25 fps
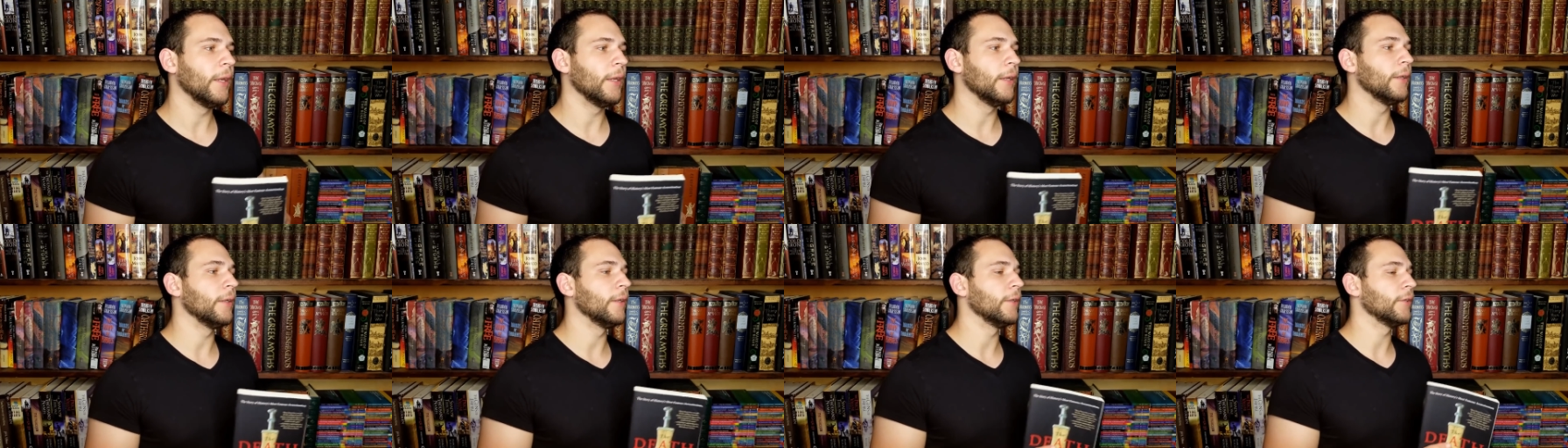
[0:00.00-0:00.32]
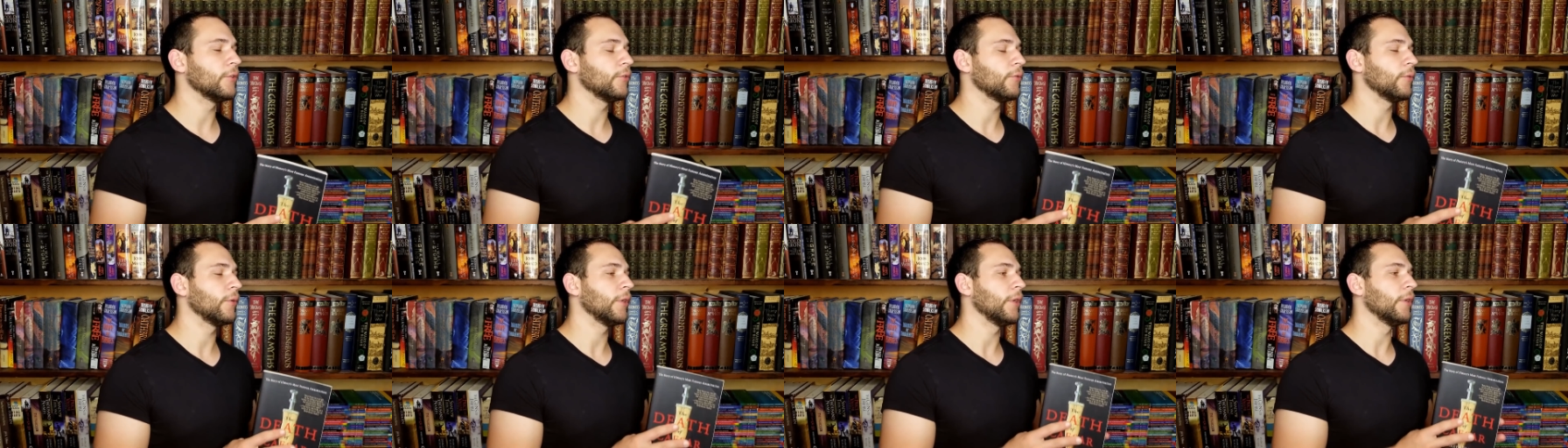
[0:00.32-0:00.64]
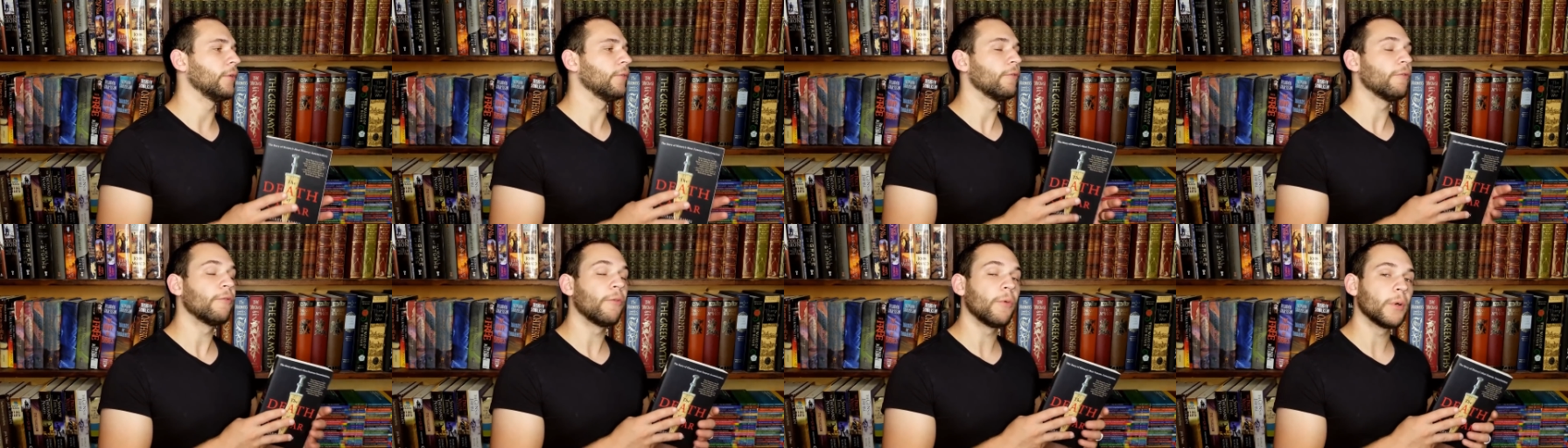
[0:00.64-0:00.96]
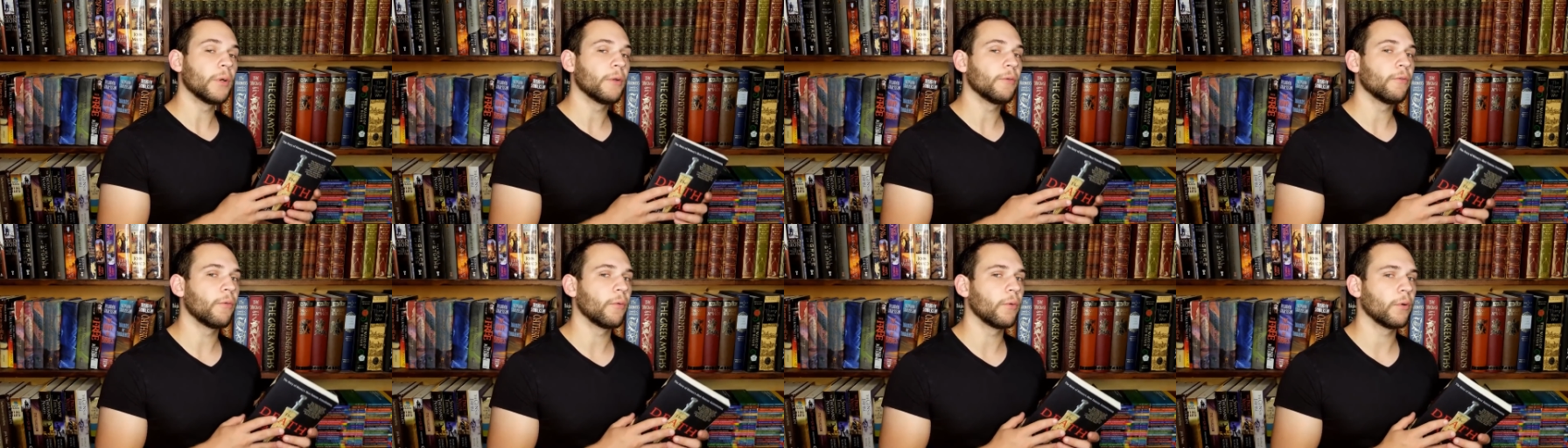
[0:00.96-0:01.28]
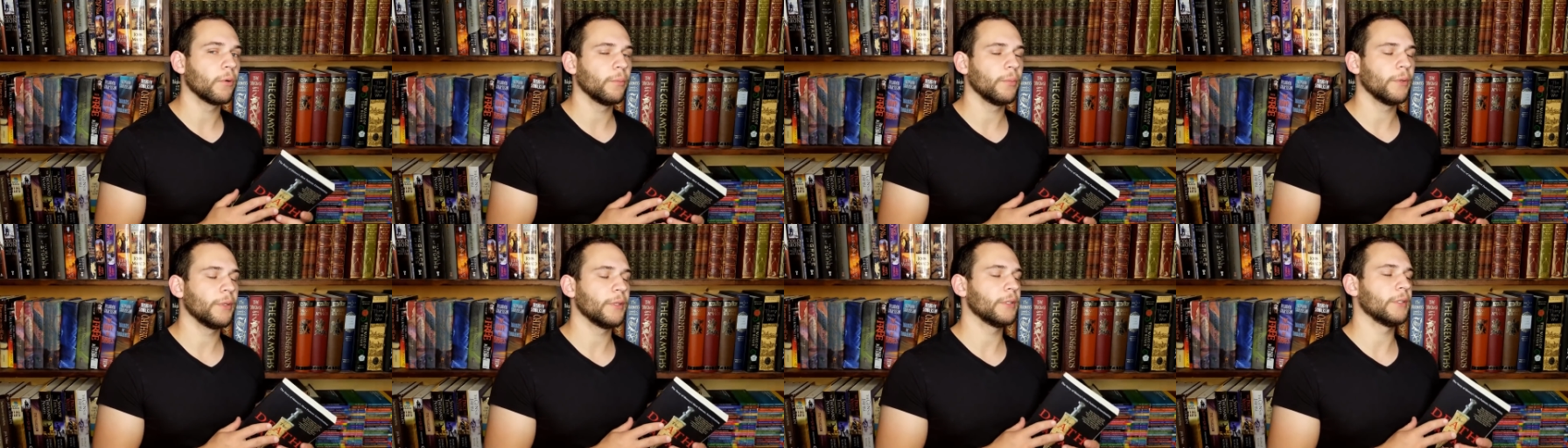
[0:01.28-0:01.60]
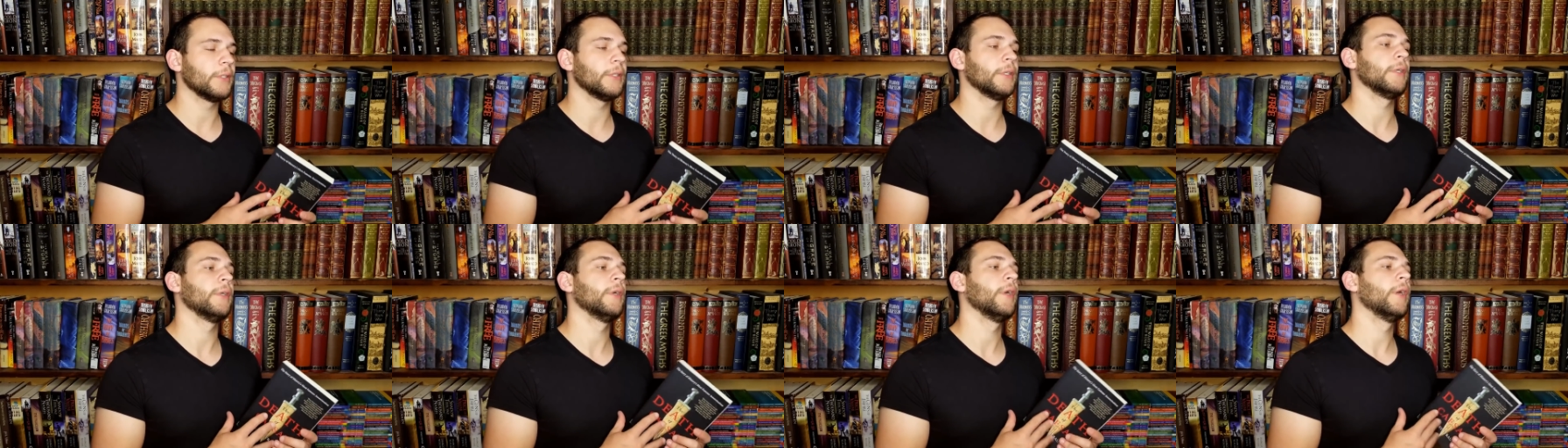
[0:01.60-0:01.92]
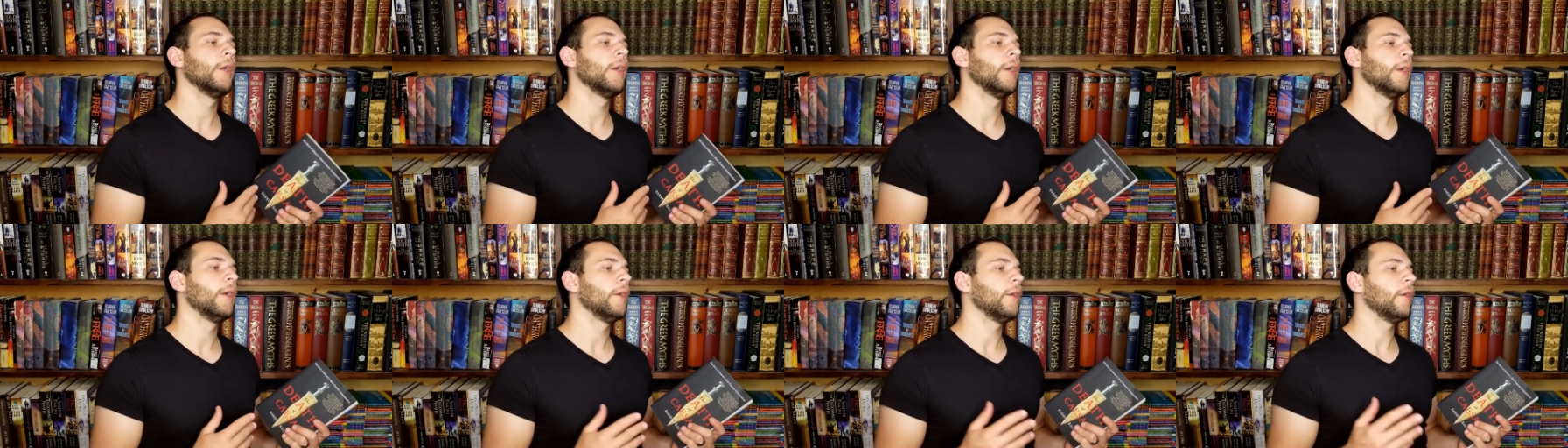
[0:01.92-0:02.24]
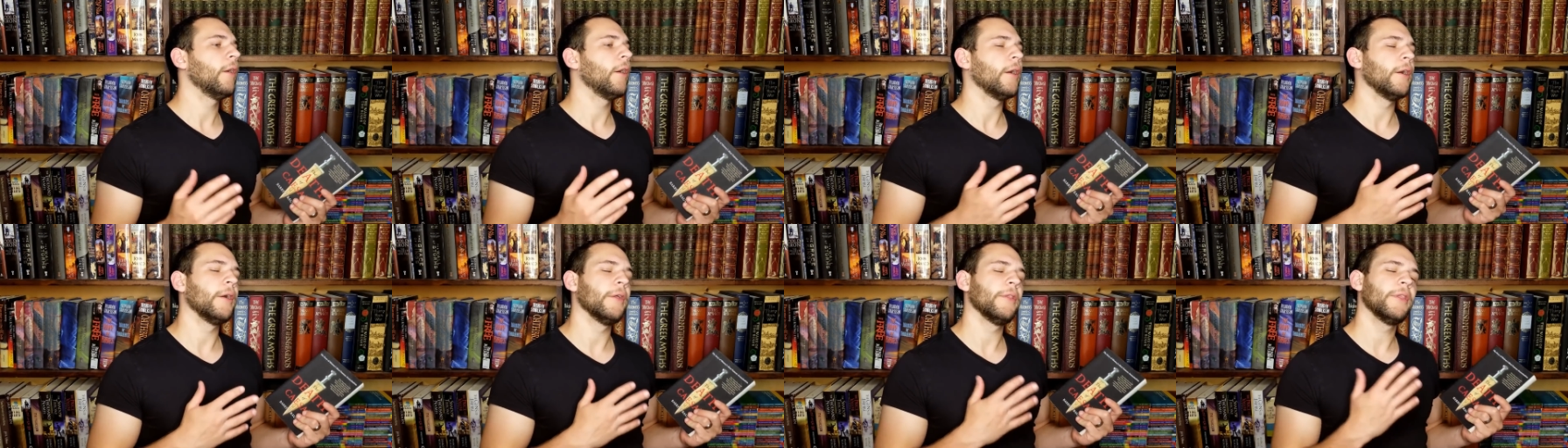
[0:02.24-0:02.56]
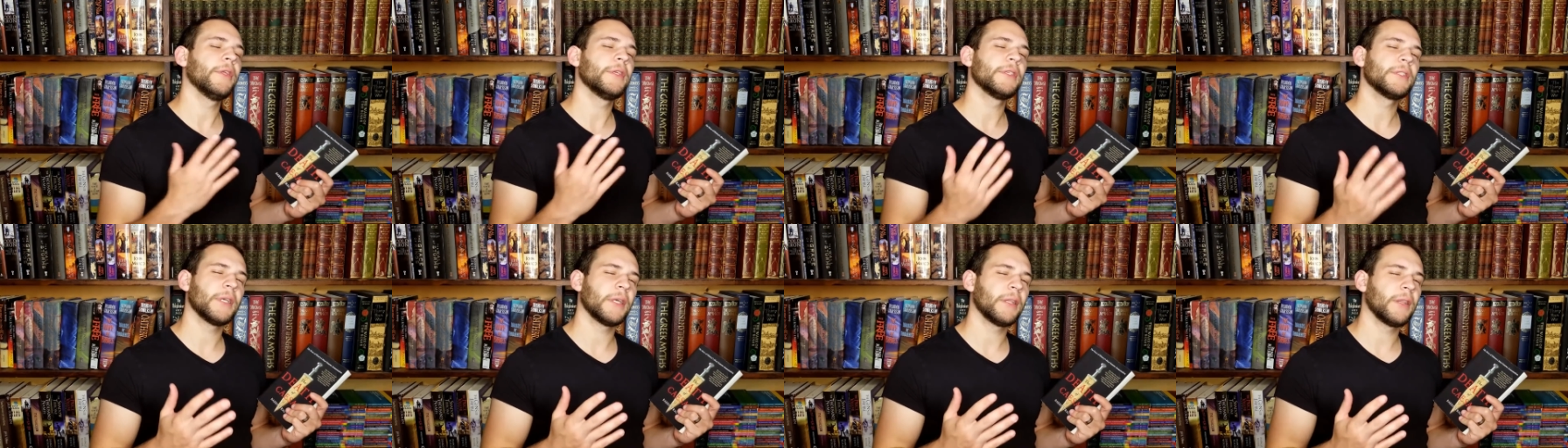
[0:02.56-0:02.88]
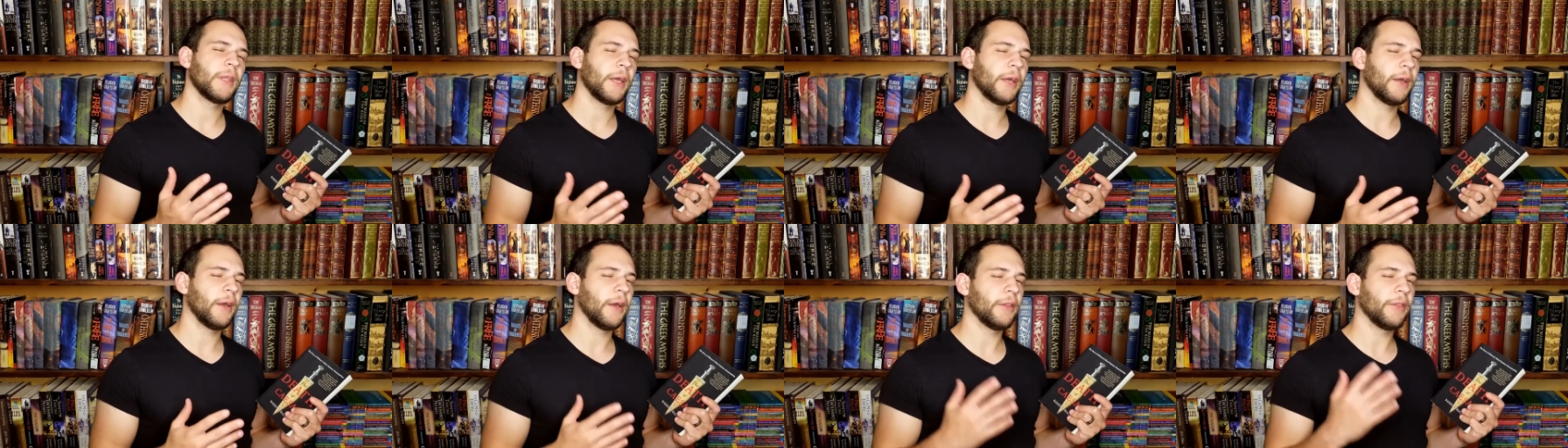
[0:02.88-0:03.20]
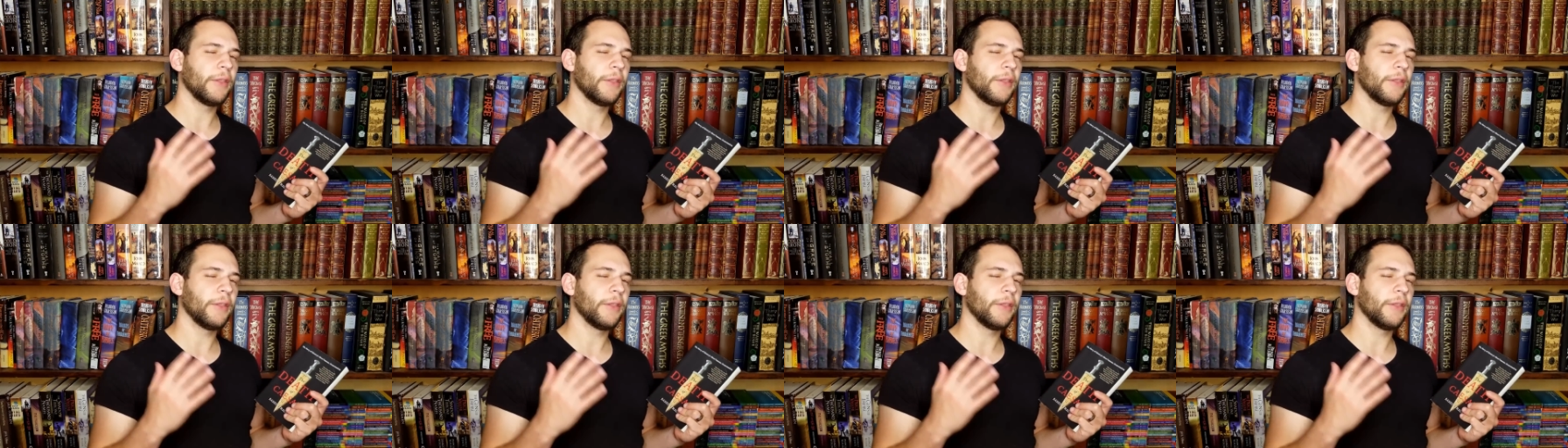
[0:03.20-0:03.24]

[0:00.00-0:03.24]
in history in 44 BC uh, things like that.